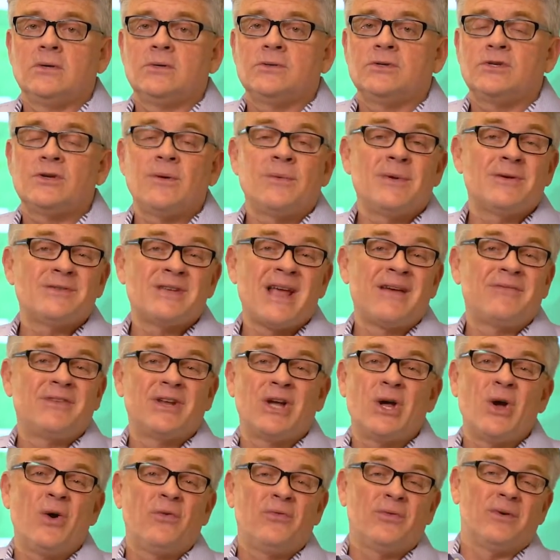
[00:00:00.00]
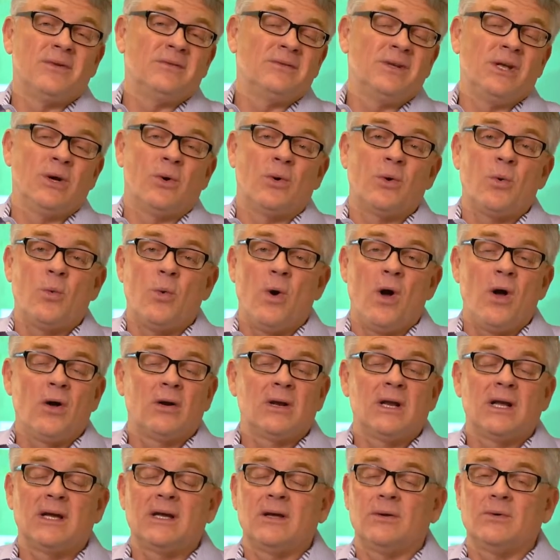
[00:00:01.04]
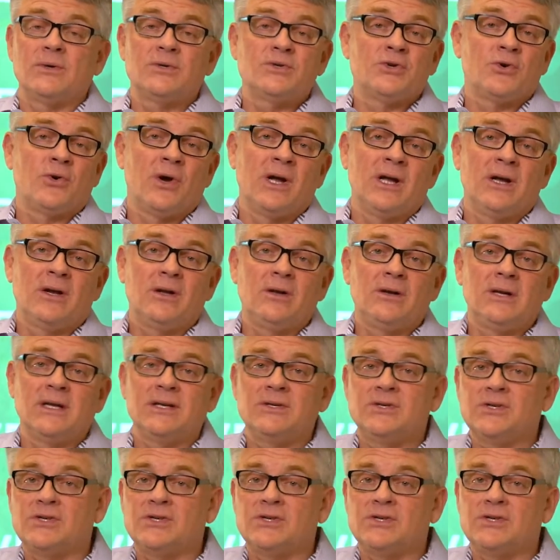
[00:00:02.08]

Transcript: Sometimes I have to go for, a walk like on a trail and